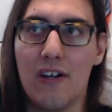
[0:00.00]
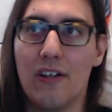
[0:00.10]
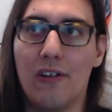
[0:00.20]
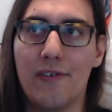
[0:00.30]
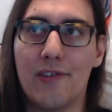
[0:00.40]

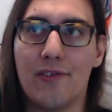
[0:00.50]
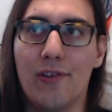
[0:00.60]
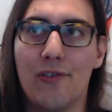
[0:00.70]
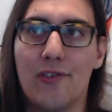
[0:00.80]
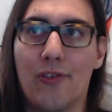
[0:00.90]
Larson
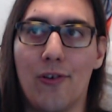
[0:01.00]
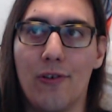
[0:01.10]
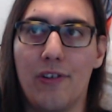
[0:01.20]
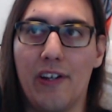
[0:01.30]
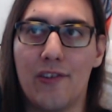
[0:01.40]
starts
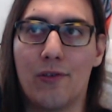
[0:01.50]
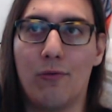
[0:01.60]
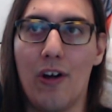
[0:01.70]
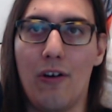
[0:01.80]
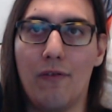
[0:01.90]
third, leads
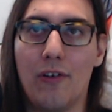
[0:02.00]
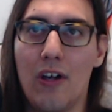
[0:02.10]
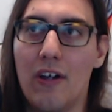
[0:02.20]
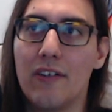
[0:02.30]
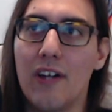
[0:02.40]
12.
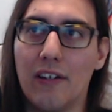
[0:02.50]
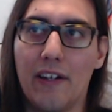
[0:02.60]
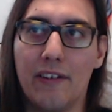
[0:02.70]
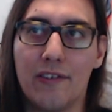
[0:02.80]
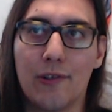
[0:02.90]

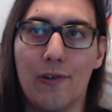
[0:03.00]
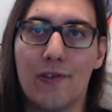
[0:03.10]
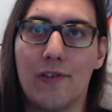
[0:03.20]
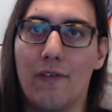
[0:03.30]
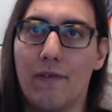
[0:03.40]
Elliott
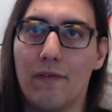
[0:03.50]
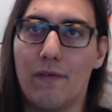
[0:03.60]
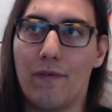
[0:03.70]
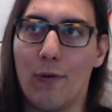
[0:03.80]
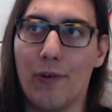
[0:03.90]
starts
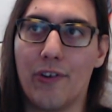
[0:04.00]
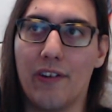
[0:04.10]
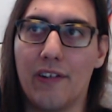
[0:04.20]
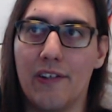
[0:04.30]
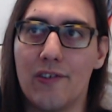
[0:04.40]
fourth,
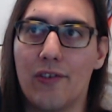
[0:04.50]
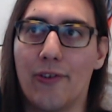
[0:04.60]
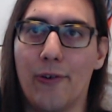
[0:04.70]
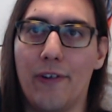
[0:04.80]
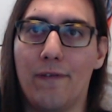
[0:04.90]
leads
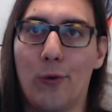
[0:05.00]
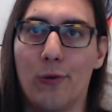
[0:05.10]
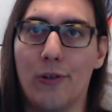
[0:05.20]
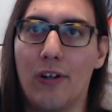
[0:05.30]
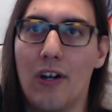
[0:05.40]

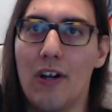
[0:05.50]
34.